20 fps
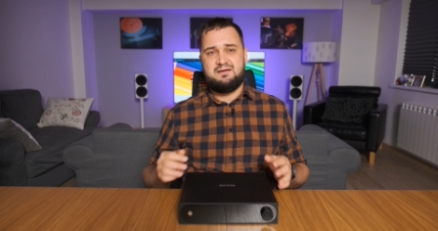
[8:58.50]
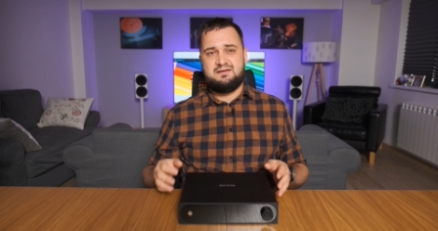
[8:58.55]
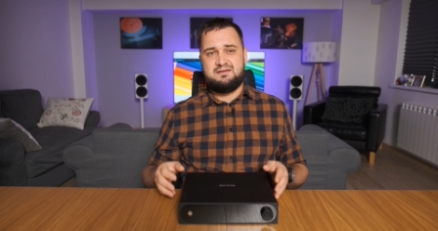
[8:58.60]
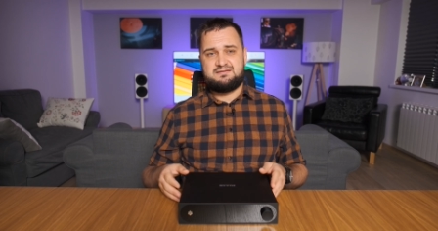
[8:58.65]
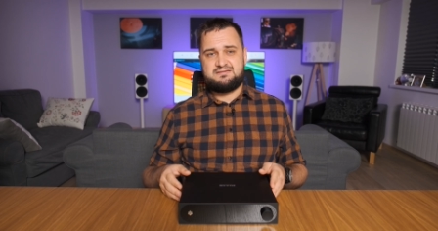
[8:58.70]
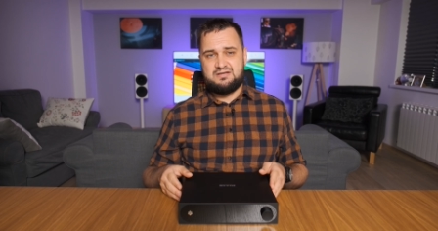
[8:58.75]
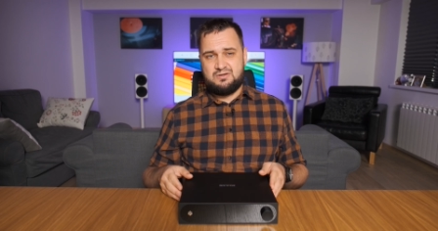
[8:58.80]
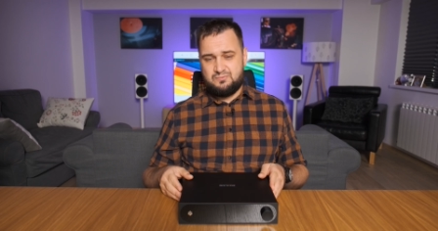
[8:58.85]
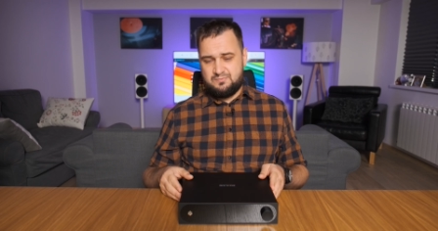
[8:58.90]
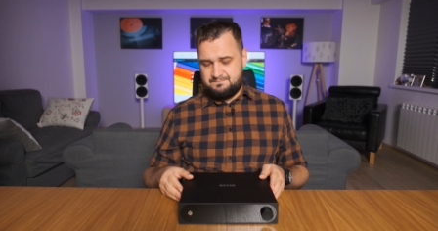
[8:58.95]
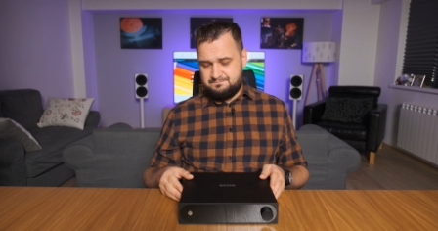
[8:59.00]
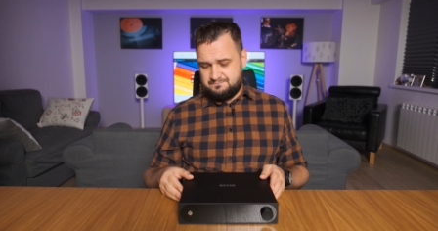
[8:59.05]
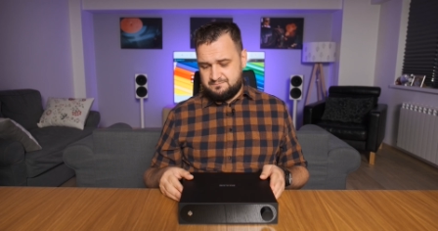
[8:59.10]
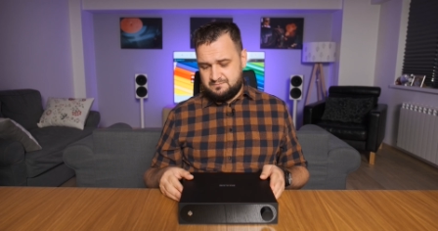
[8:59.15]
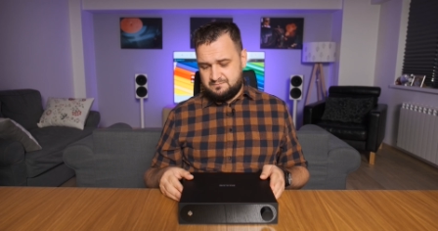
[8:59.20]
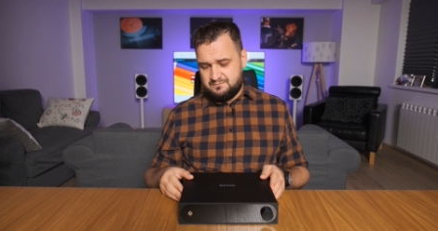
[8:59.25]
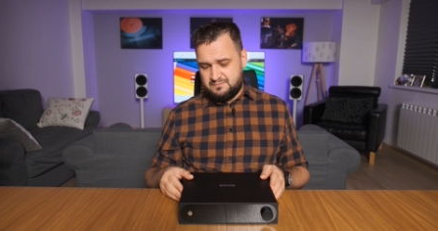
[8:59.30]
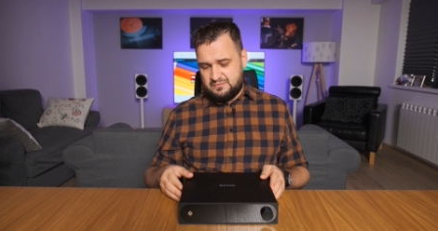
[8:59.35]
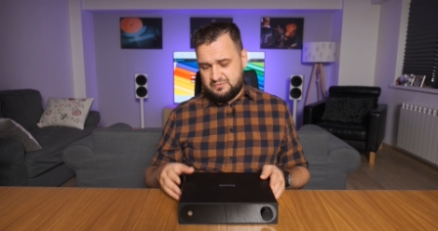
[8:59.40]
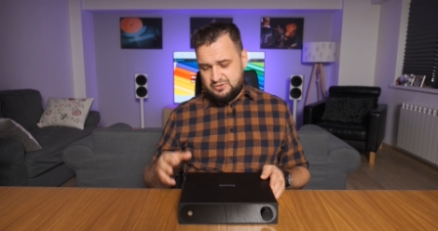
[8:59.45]
So
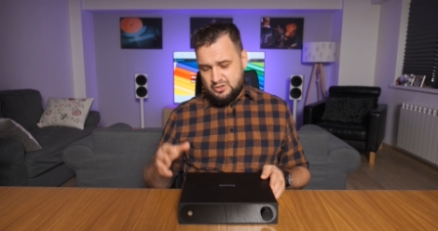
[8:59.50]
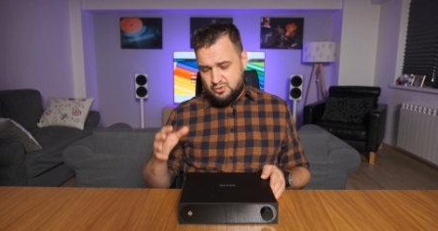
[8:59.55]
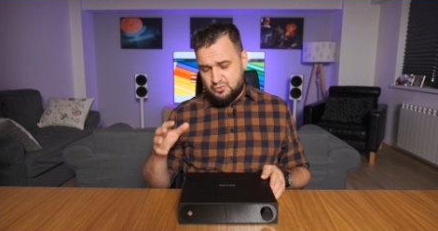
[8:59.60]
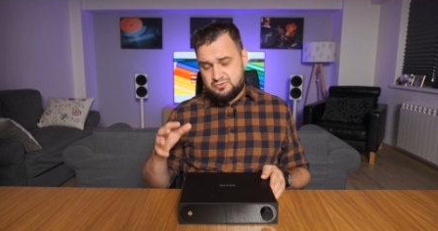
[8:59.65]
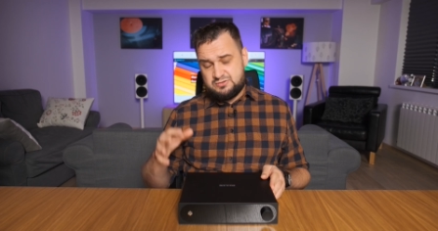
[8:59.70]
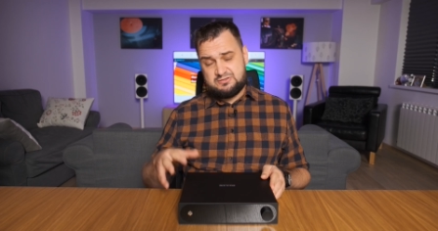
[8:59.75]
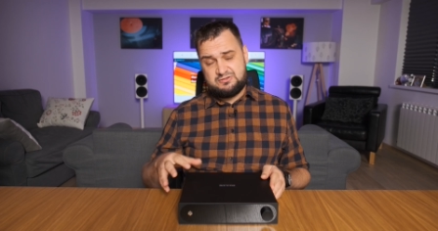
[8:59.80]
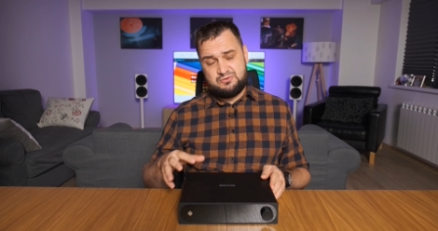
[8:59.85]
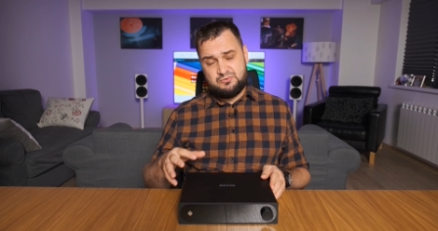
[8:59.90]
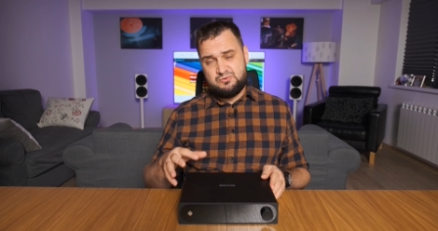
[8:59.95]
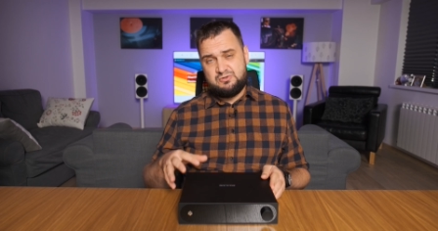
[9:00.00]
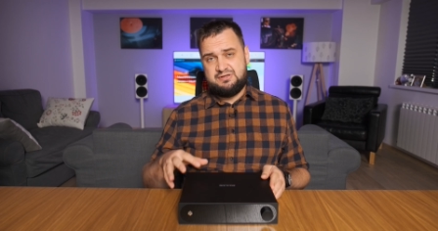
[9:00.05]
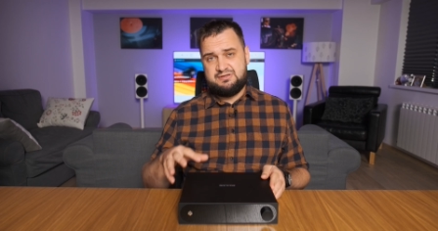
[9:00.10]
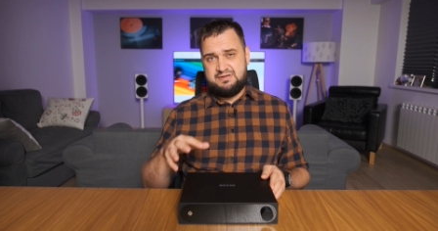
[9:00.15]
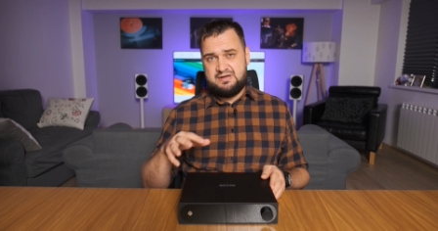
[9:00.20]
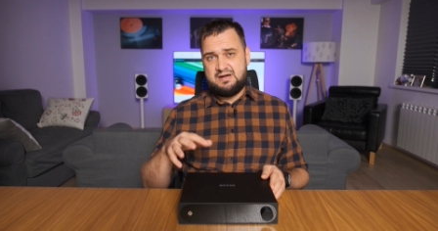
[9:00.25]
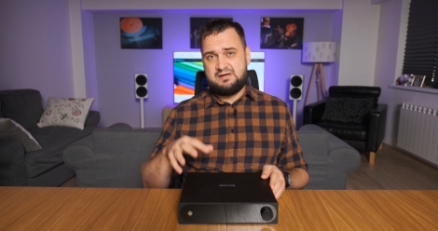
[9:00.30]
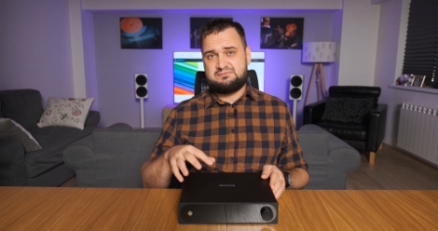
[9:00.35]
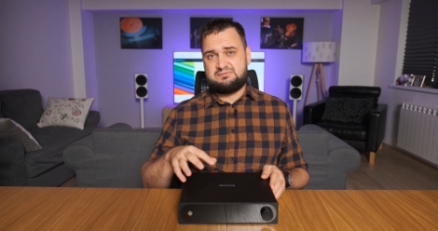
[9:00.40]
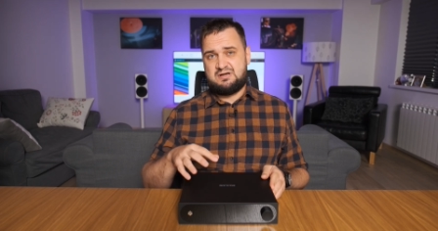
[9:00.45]
those two linear